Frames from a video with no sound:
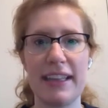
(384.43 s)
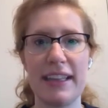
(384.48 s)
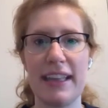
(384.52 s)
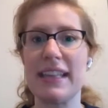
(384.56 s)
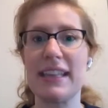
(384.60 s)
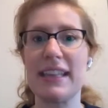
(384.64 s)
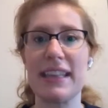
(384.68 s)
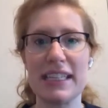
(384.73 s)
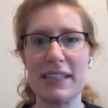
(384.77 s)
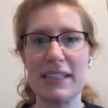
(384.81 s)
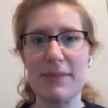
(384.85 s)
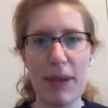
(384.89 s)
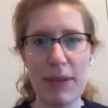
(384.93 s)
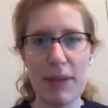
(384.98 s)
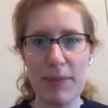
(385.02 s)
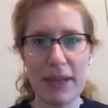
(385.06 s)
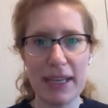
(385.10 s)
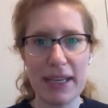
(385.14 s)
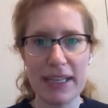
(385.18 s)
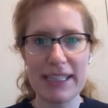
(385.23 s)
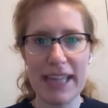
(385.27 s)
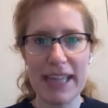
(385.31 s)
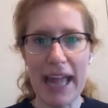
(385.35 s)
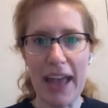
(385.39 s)
This might be a
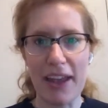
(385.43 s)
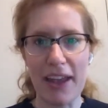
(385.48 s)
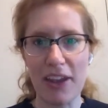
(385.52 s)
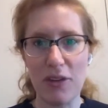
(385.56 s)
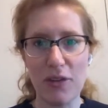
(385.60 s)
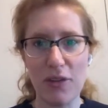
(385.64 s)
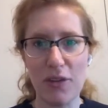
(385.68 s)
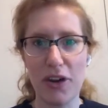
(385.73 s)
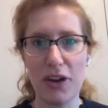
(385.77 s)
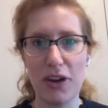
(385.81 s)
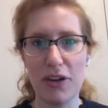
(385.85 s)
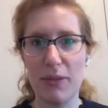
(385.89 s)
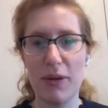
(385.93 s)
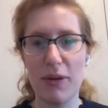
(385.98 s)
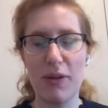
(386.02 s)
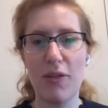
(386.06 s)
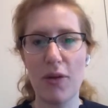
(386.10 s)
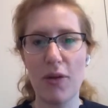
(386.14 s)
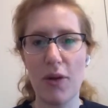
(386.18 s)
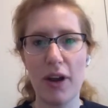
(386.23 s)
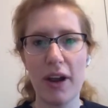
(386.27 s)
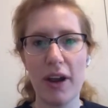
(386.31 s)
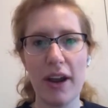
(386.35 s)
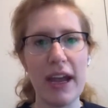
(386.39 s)
stat you've heard
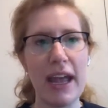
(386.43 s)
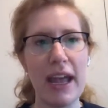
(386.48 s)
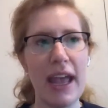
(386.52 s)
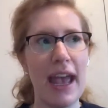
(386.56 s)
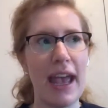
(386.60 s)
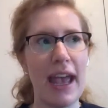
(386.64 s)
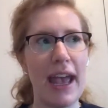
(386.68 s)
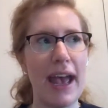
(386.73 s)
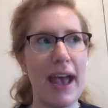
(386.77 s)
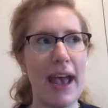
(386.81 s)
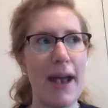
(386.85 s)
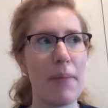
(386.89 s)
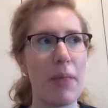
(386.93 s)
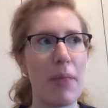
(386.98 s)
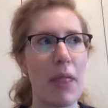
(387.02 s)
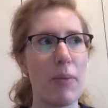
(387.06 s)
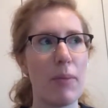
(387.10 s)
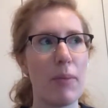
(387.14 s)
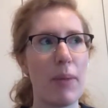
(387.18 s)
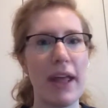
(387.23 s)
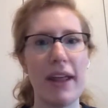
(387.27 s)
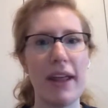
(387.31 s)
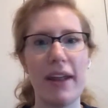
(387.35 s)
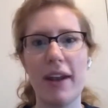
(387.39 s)
before,
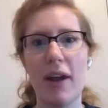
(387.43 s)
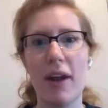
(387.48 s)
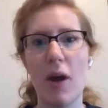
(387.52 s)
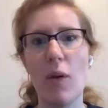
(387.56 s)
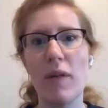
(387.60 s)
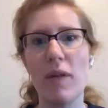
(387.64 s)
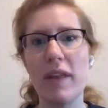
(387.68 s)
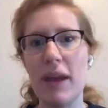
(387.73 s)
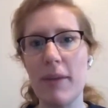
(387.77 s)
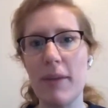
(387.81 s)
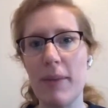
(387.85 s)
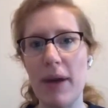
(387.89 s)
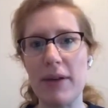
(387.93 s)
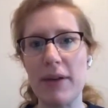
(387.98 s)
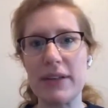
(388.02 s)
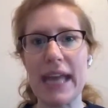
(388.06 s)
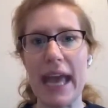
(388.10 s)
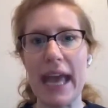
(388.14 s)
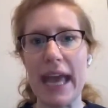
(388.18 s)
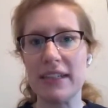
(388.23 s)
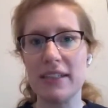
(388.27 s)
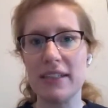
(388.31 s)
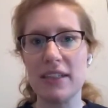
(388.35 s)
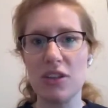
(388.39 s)
but only about
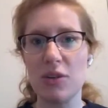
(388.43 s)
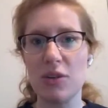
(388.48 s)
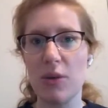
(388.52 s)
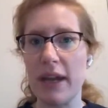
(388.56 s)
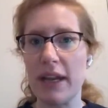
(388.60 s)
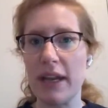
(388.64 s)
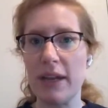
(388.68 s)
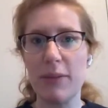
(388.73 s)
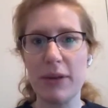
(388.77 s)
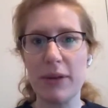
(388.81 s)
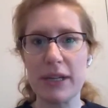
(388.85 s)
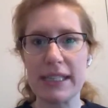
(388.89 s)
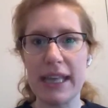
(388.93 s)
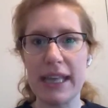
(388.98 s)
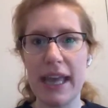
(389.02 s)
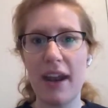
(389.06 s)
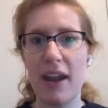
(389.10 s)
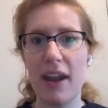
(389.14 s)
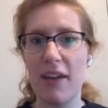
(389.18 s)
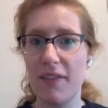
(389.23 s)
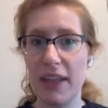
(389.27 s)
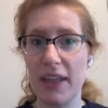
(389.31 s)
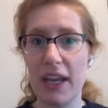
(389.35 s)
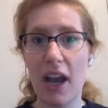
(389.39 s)
10 to 20%
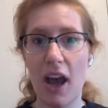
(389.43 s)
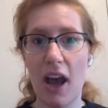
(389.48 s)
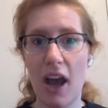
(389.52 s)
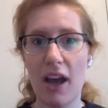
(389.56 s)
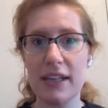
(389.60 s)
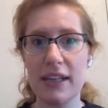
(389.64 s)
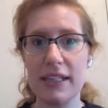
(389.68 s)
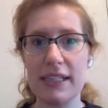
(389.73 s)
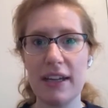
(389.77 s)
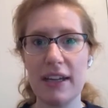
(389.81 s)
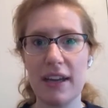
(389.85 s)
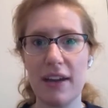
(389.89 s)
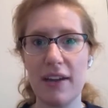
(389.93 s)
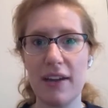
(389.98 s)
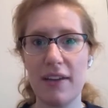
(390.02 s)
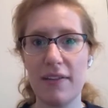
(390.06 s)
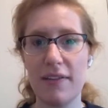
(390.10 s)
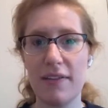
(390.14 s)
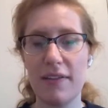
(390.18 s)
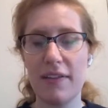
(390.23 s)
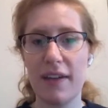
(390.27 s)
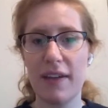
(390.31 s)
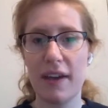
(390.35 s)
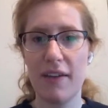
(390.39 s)
of the cost of
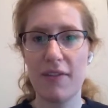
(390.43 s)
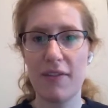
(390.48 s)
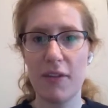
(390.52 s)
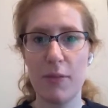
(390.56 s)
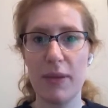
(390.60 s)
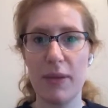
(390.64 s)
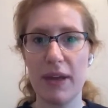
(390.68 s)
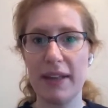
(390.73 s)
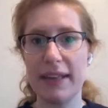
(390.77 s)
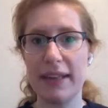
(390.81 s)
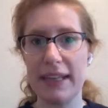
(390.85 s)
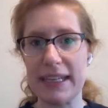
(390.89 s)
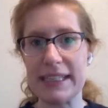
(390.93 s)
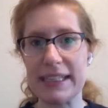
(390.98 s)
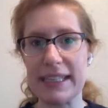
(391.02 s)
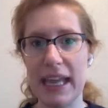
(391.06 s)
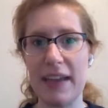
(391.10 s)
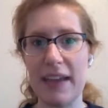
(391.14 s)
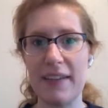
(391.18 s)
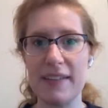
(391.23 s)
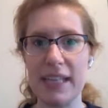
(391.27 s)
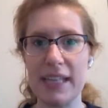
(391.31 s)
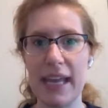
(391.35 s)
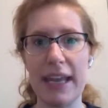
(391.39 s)
a building's
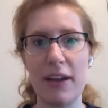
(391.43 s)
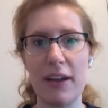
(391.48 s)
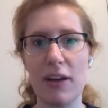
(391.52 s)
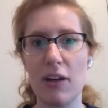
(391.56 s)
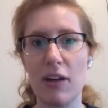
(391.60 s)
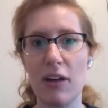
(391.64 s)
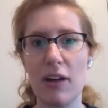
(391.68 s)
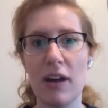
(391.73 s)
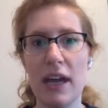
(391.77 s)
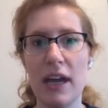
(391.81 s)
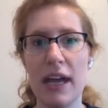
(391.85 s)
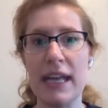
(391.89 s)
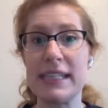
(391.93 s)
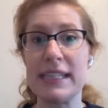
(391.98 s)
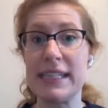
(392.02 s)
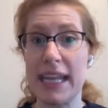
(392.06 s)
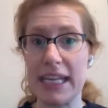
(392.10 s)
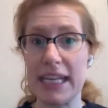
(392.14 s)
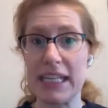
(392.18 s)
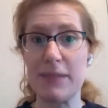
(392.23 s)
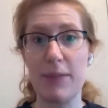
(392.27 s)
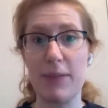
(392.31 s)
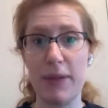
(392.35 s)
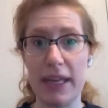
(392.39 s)
life cycle
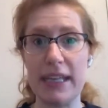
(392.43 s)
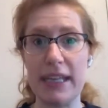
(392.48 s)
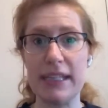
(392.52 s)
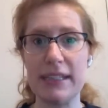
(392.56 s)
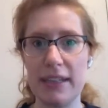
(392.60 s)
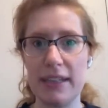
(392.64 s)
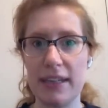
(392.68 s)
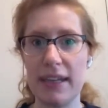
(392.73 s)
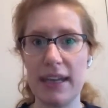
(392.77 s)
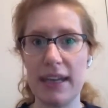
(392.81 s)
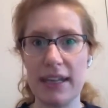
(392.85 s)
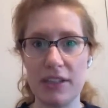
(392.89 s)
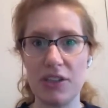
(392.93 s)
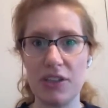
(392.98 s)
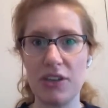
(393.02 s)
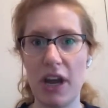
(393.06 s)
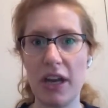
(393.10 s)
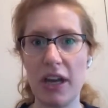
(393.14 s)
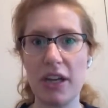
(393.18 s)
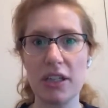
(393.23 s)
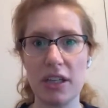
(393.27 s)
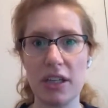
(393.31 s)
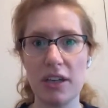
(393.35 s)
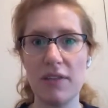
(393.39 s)
takes place in the
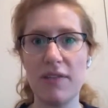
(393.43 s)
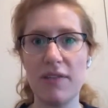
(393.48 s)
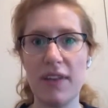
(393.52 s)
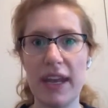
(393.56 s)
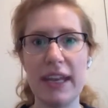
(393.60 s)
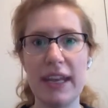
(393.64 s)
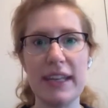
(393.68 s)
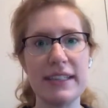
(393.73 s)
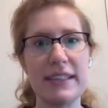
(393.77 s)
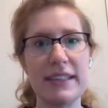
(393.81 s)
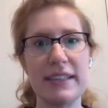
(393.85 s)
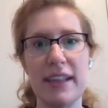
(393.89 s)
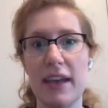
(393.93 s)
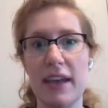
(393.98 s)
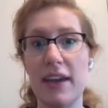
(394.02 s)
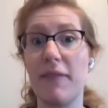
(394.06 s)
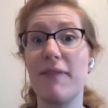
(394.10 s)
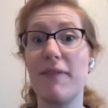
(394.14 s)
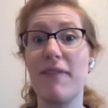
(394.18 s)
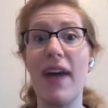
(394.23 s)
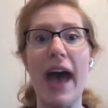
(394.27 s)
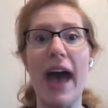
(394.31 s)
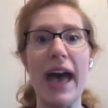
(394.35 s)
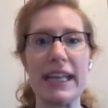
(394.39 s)
construction phase. The
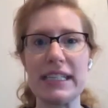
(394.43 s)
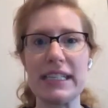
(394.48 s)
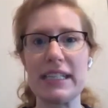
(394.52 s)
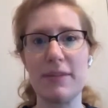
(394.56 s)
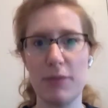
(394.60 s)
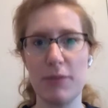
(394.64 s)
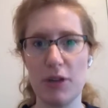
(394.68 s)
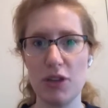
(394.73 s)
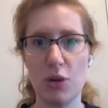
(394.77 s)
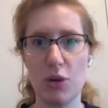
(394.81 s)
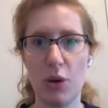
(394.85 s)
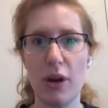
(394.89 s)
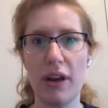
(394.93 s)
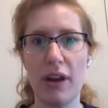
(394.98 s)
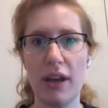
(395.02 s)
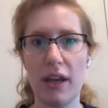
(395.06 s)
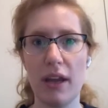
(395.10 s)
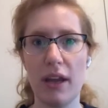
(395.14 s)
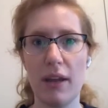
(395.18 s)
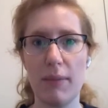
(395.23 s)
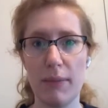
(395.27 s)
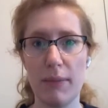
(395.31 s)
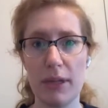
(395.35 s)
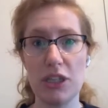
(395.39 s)
vast
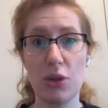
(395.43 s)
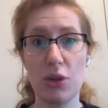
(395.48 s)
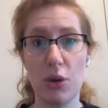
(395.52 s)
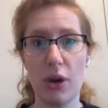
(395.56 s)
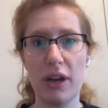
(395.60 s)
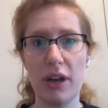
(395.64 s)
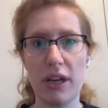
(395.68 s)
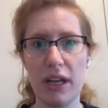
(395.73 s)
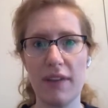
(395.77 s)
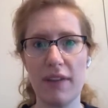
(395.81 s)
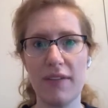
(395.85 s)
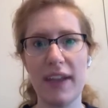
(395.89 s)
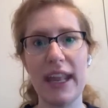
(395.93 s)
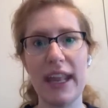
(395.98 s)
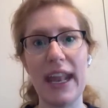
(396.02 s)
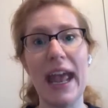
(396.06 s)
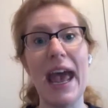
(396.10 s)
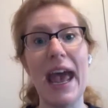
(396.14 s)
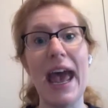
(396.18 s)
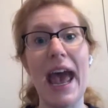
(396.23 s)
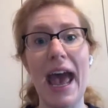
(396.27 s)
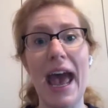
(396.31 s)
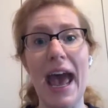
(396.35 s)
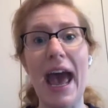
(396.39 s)
majority of it
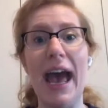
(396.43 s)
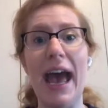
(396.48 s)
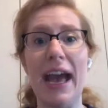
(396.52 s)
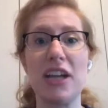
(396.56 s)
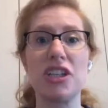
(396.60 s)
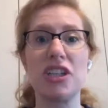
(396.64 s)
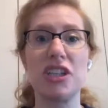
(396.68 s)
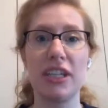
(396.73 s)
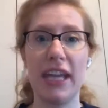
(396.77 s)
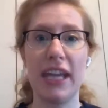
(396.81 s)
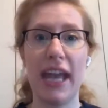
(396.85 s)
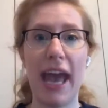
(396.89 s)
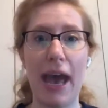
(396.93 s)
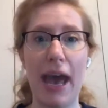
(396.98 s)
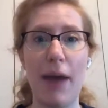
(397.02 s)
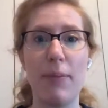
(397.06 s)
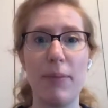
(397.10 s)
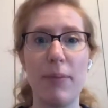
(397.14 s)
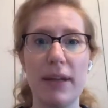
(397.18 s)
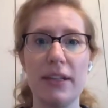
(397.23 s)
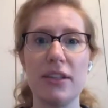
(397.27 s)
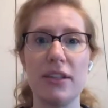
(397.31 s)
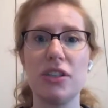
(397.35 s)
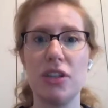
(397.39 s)
actually
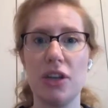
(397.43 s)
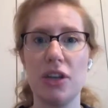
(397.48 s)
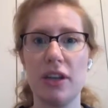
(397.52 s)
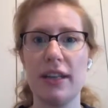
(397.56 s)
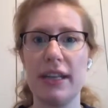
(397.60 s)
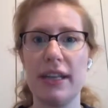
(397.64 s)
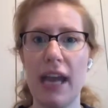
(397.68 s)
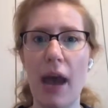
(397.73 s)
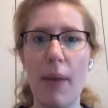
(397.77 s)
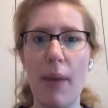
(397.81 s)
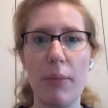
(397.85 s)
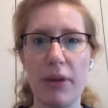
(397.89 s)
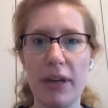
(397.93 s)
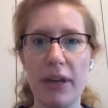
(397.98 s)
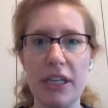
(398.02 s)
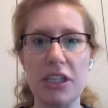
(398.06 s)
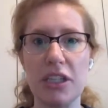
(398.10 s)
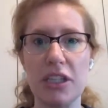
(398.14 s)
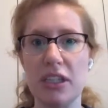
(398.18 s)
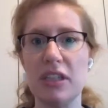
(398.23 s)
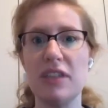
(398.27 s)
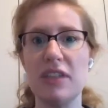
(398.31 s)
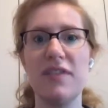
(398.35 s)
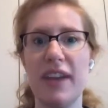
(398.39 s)
happens during the
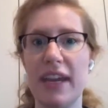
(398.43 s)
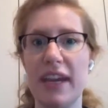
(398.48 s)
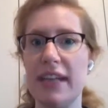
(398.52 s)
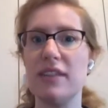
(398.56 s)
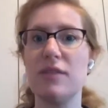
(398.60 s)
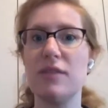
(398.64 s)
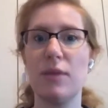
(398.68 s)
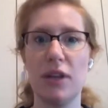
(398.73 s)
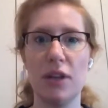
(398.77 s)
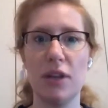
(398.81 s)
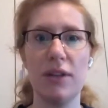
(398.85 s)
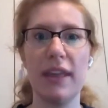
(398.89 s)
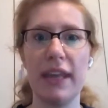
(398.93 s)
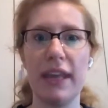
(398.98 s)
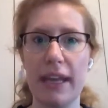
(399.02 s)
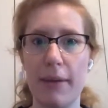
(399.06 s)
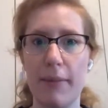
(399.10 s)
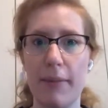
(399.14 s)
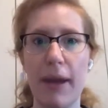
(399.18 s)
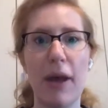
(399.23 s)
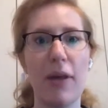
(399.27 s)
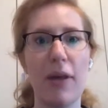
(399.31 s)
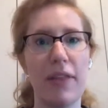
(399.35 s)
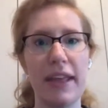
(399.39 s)
operations phase when you think
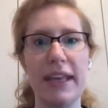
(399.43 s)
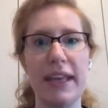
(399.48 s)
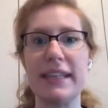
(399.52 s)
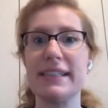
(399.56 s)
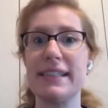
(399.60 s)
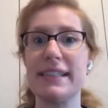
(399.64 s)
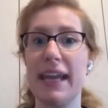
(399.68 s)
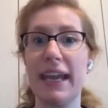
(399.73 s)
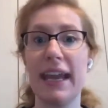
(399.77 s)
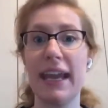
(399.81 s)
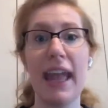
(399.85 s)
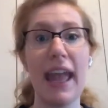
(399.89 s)
about things like